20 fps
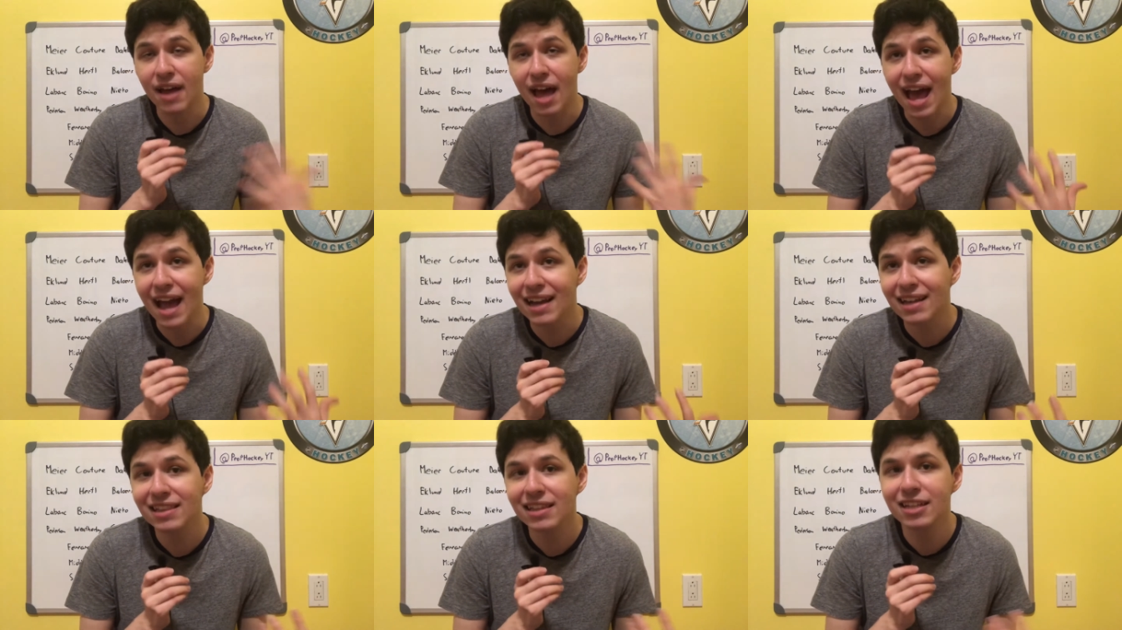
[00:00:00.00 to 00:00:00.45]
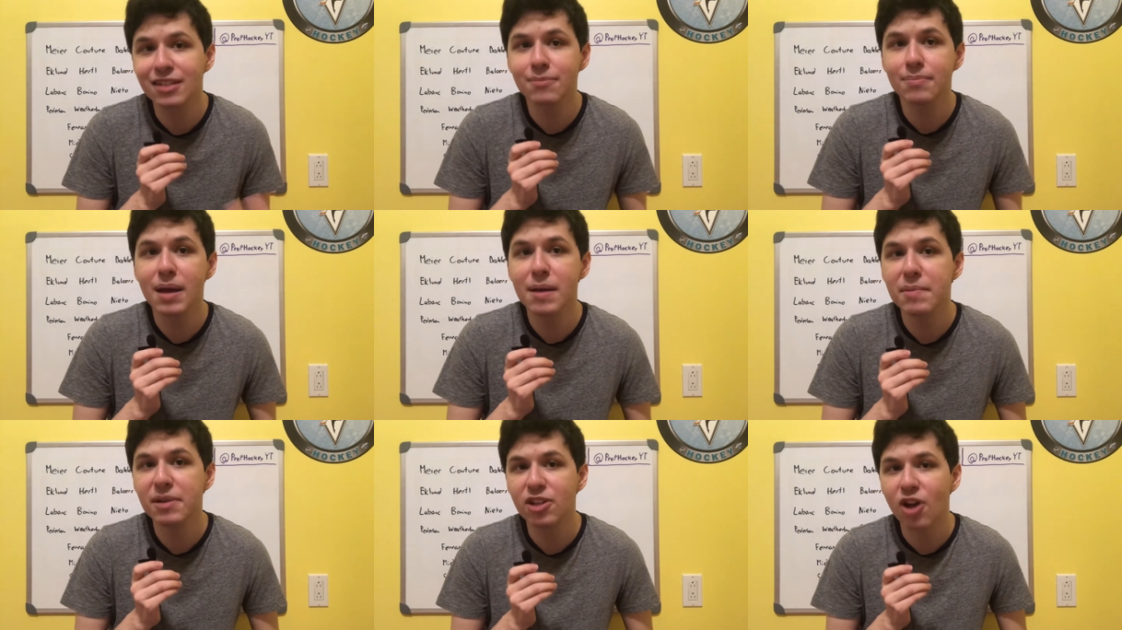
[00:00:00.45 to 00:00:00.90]
Eklund,
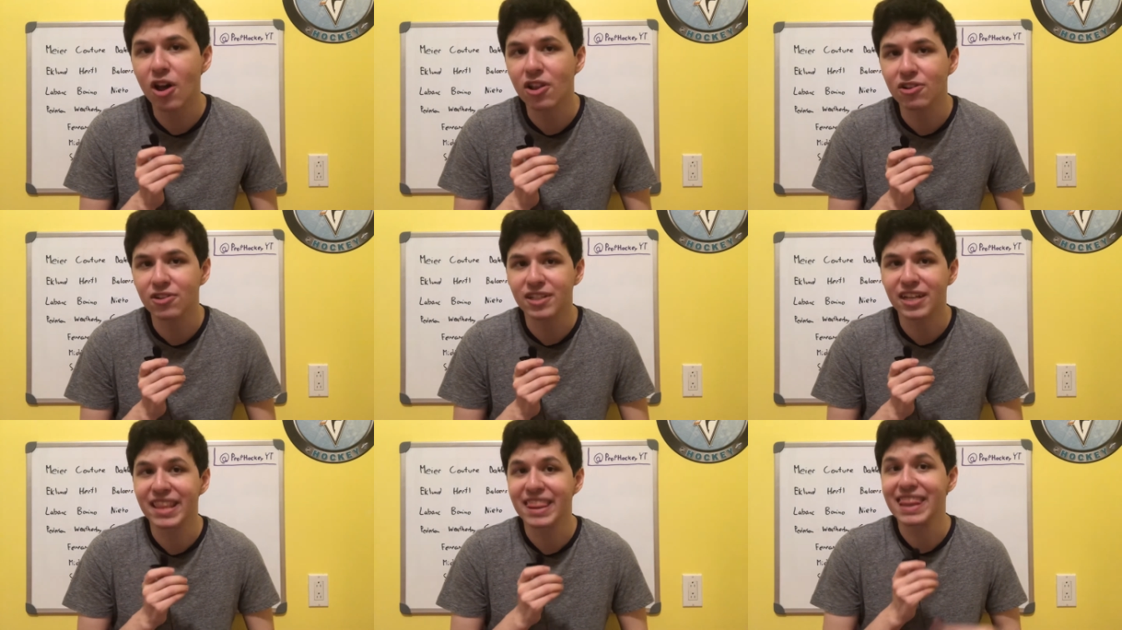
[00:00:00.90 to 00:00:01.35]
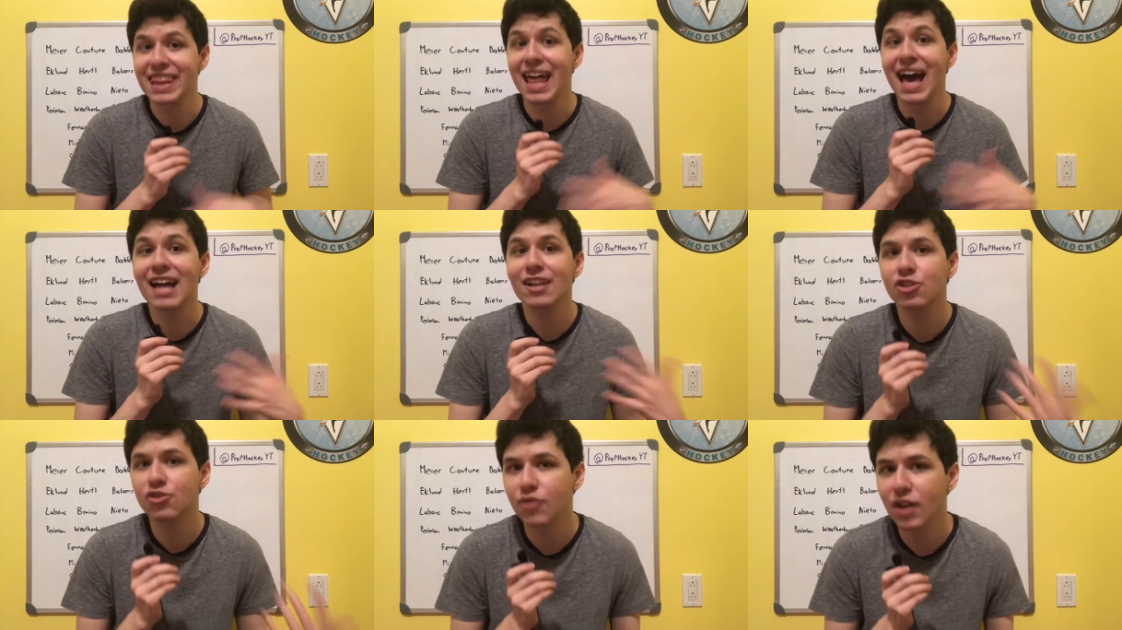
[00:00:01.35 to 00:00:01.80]
maybe not looking
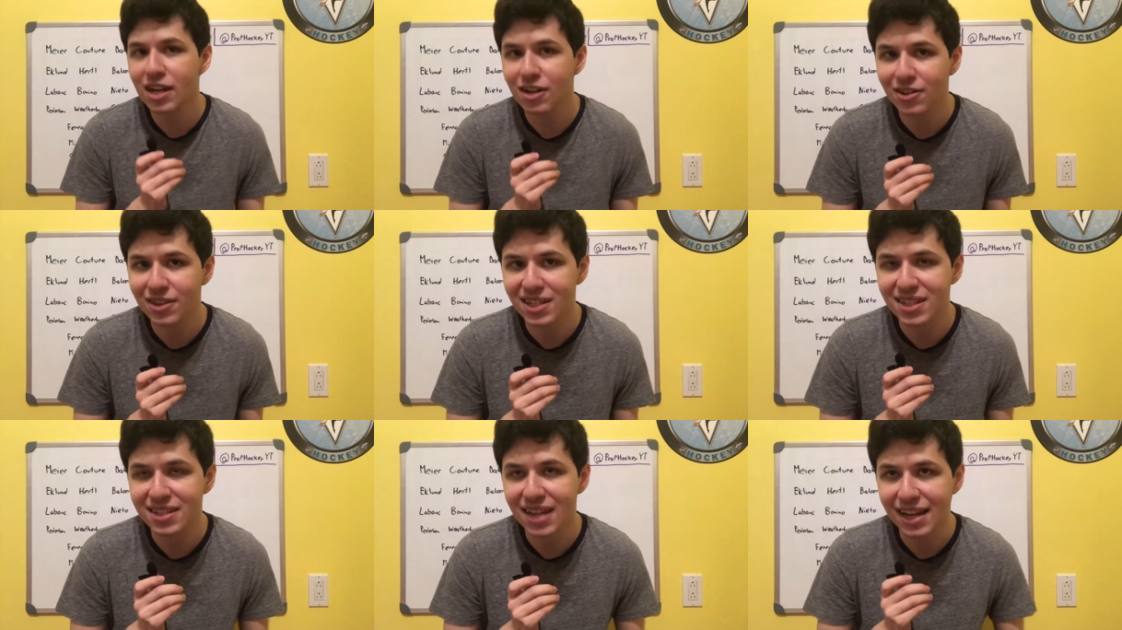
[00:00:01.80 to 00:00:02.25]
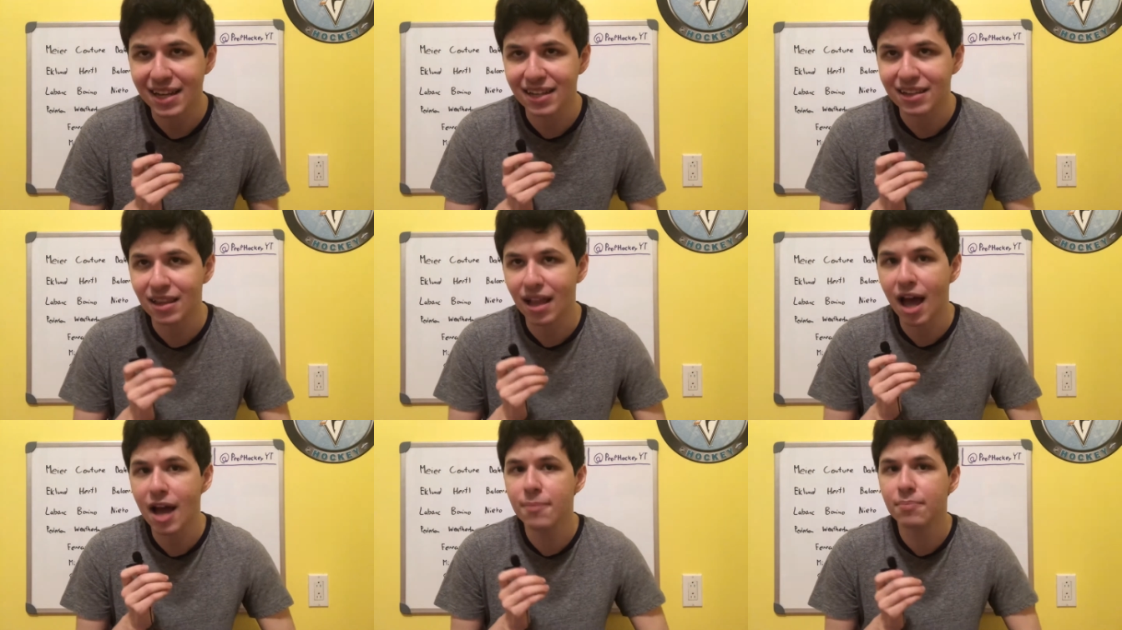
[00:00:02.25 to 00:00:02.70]
that great on the
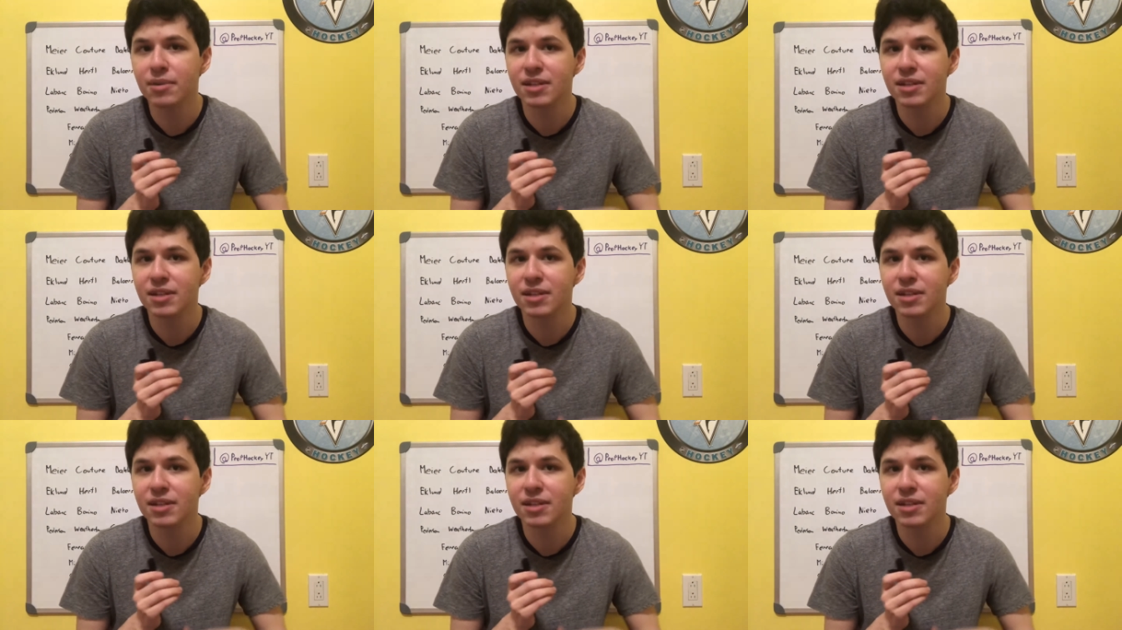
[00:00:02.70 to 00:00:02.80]
second line,